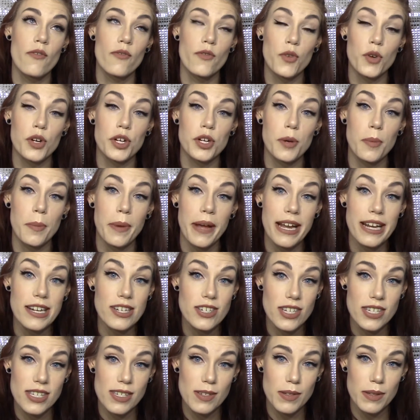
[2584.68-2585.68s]
your
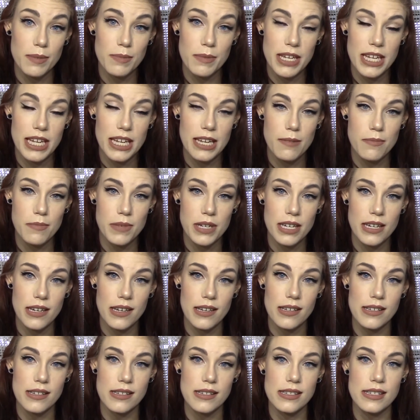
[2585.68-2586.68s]
patience with me,
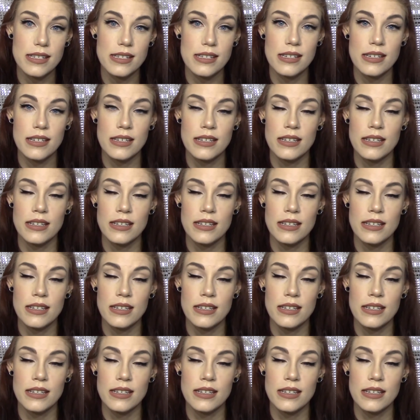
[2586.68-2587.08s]
because